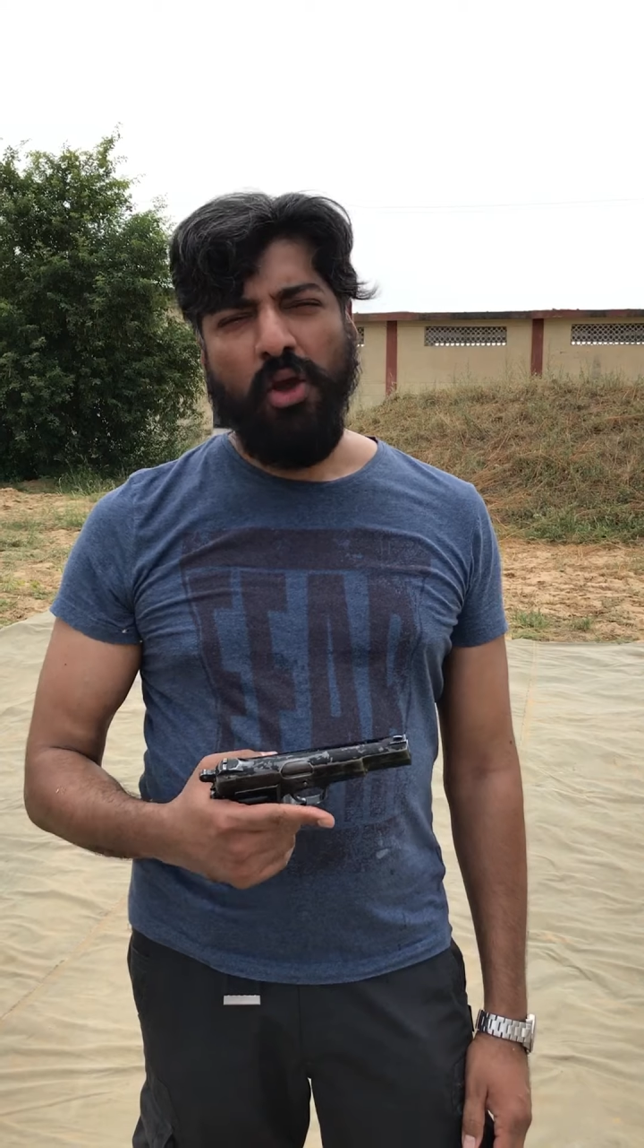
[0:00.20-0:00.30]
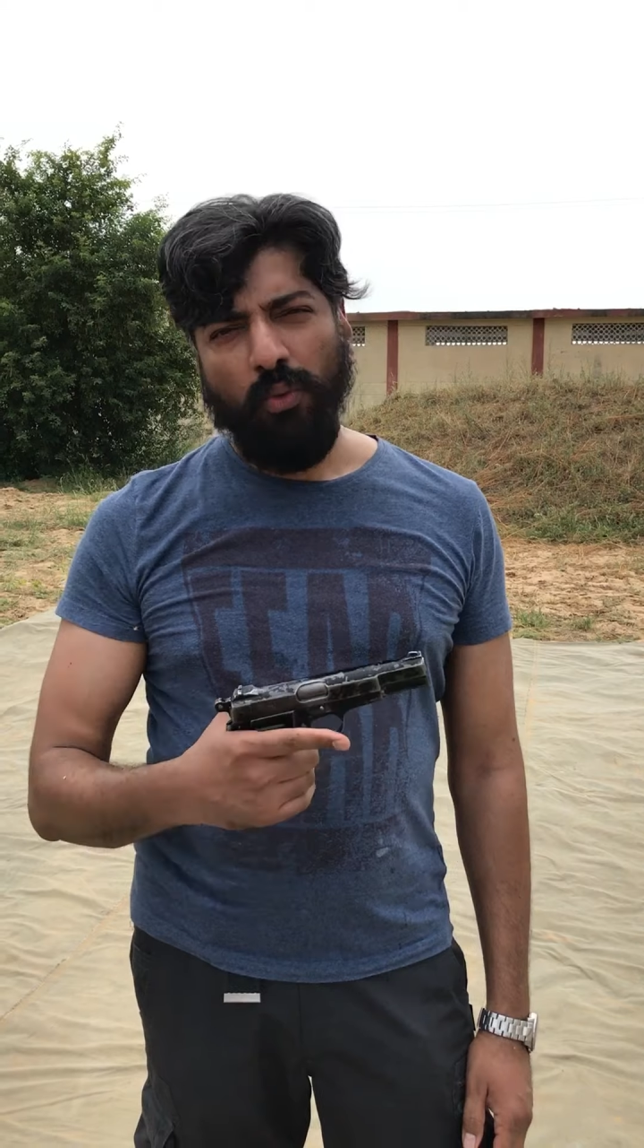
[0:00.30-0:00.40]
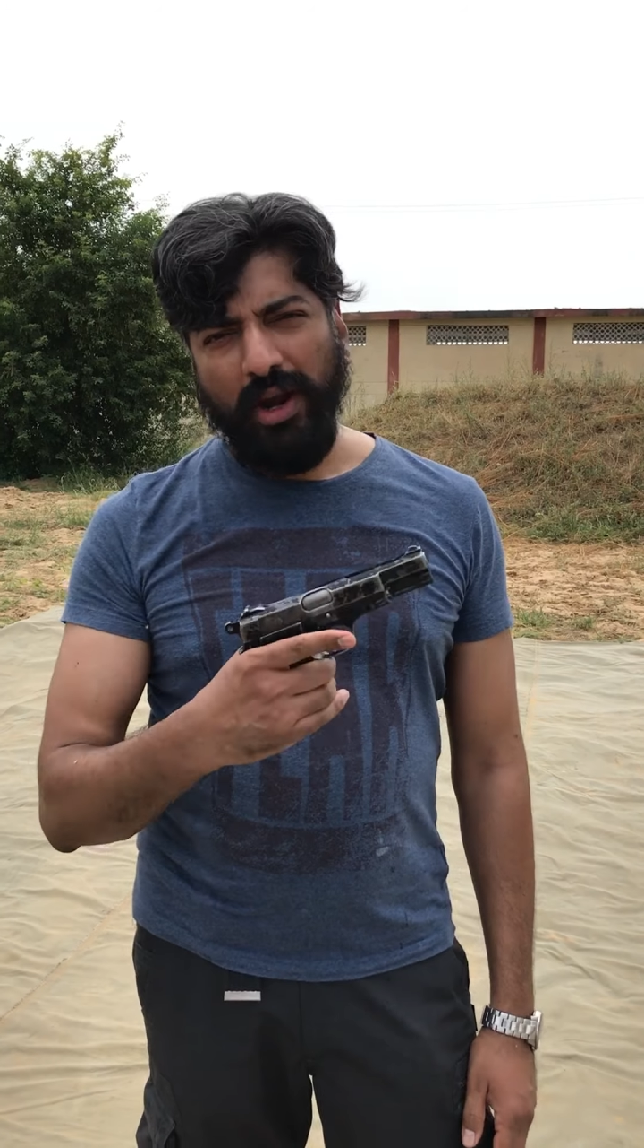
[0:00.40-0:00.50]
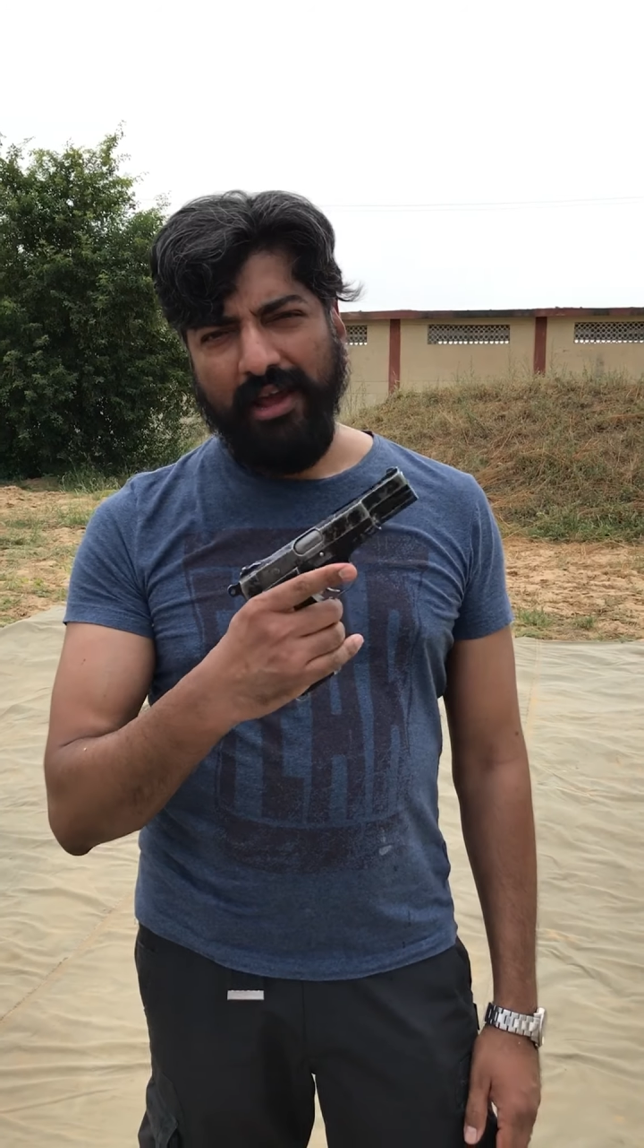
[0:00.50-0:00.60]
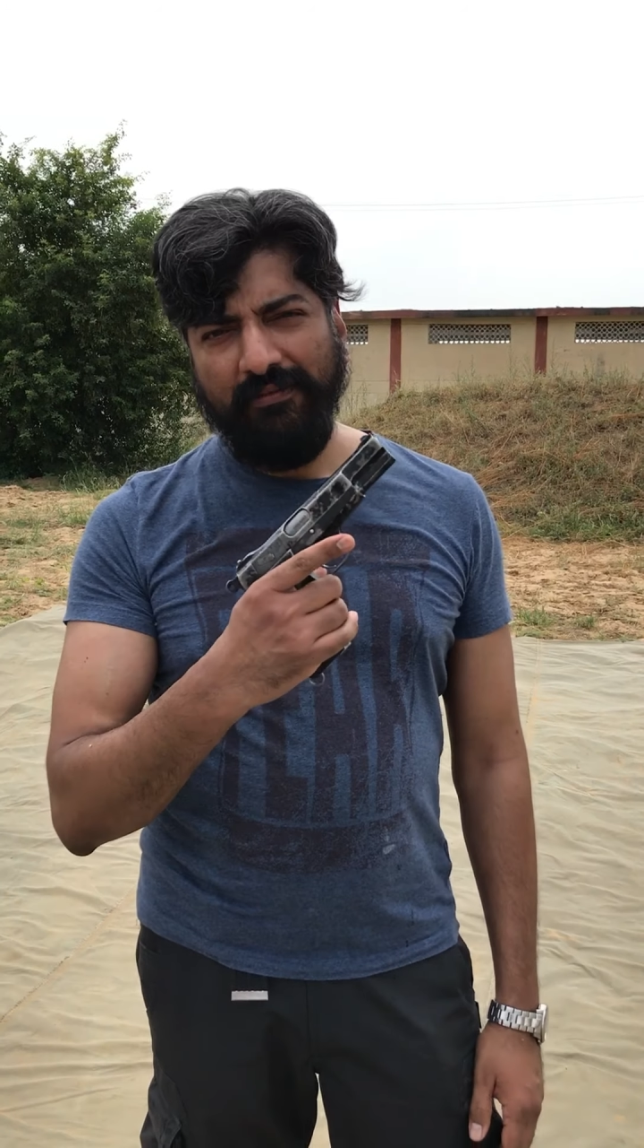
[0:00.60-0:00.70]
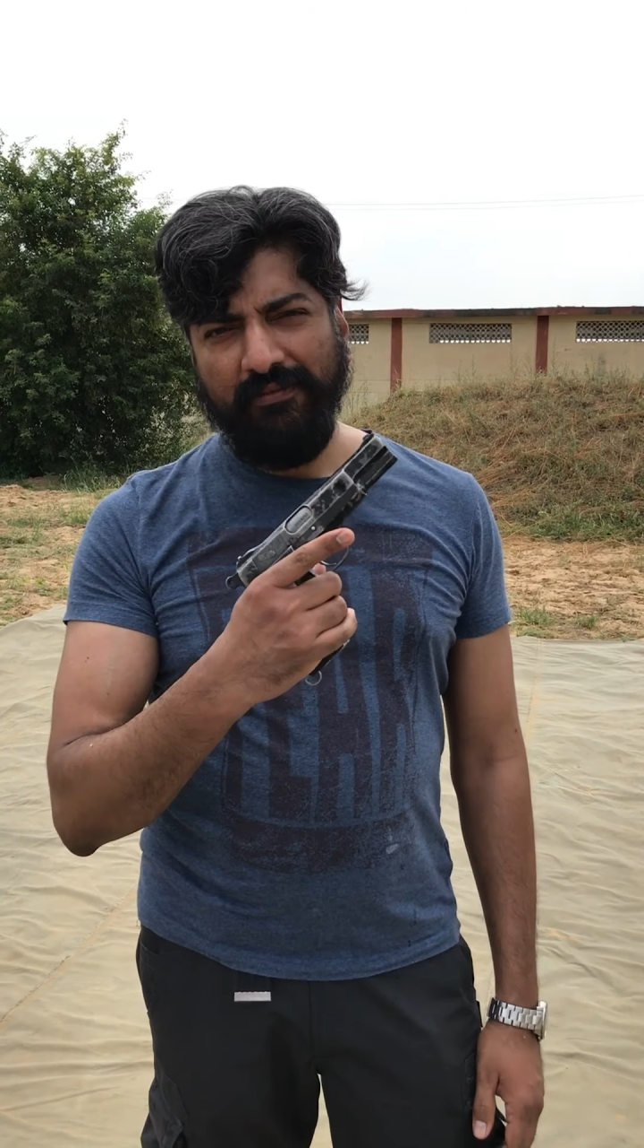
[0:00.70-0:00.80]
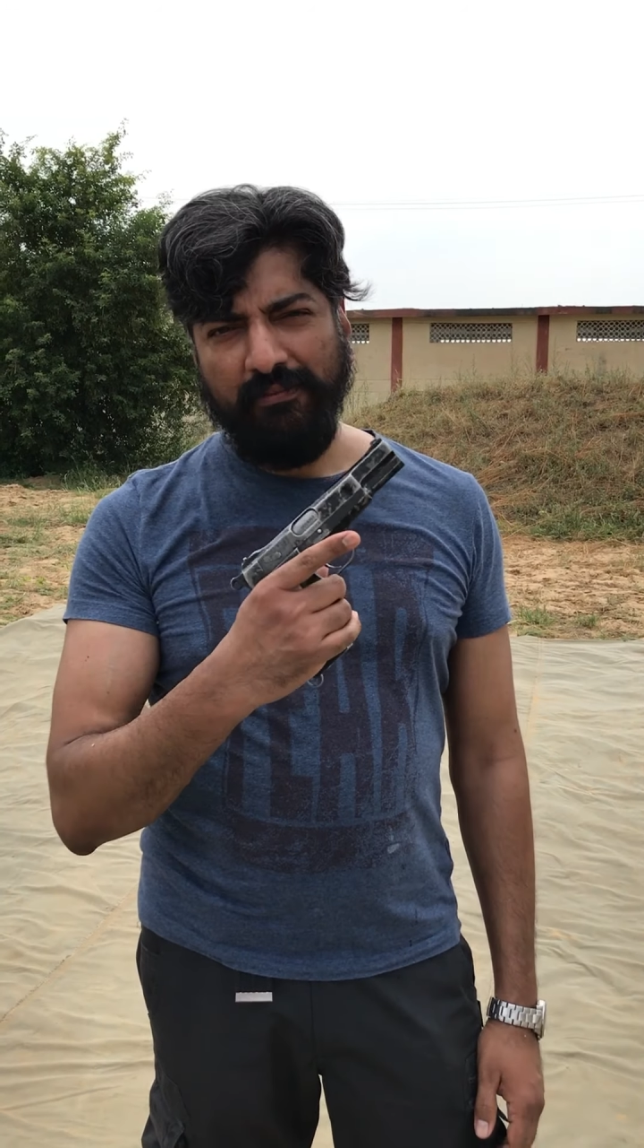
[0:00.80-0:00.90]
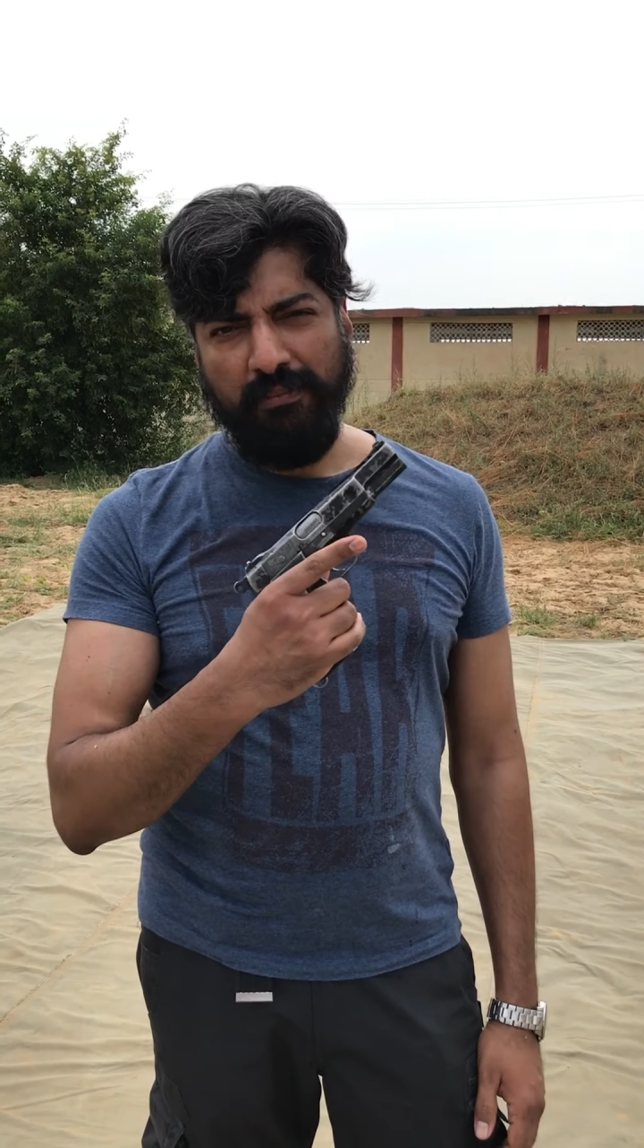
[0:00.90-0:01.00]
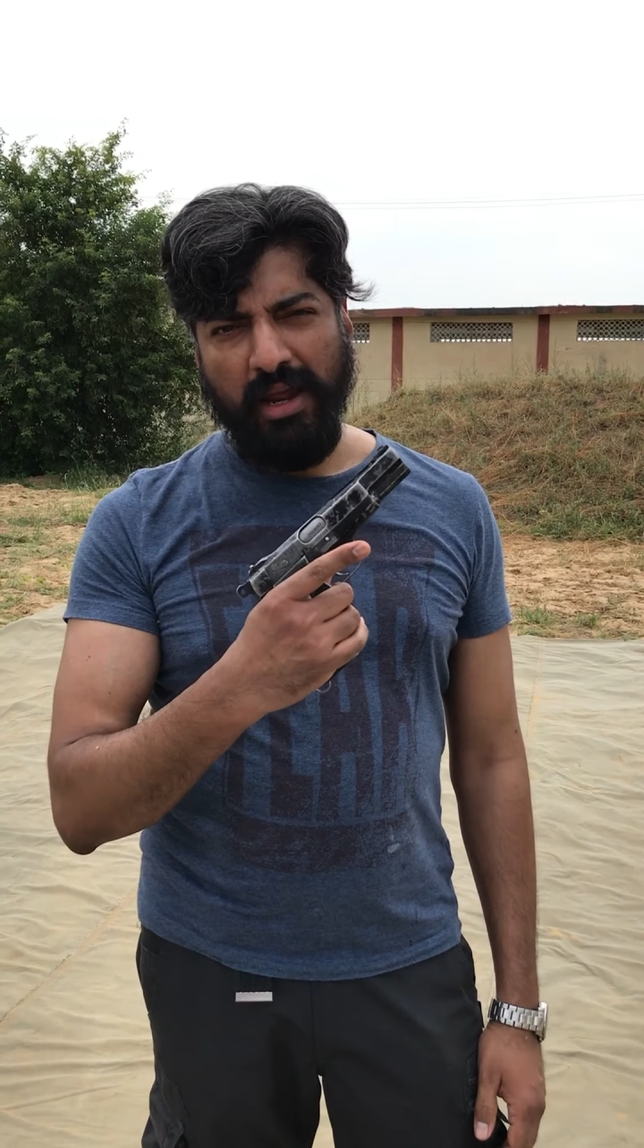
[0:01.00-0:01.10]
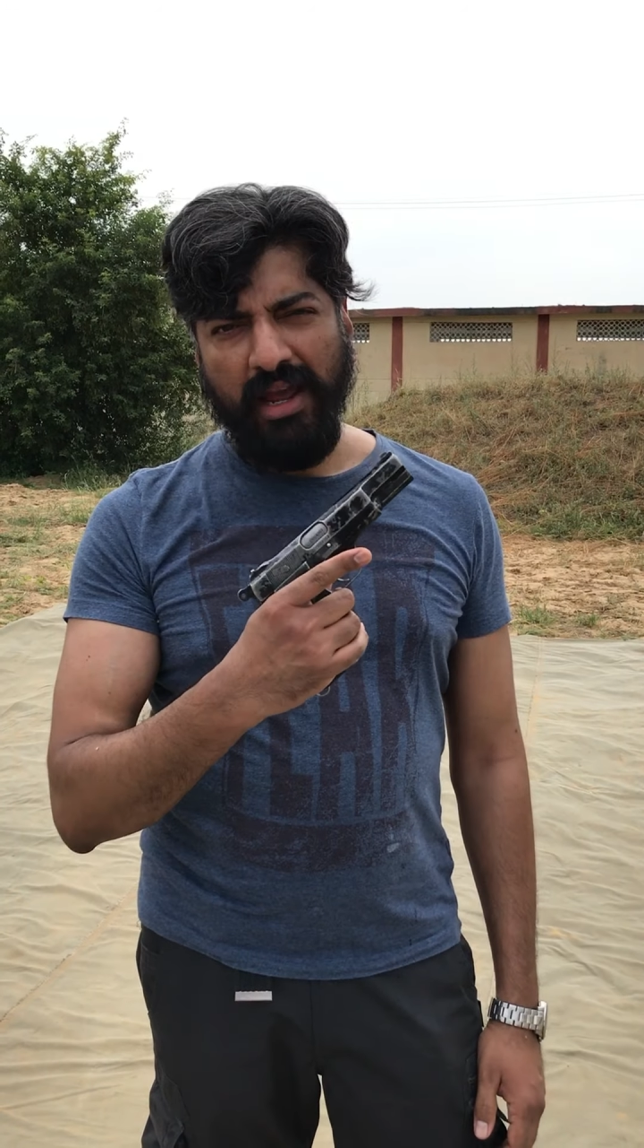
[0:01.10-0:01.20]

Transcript: What I have in my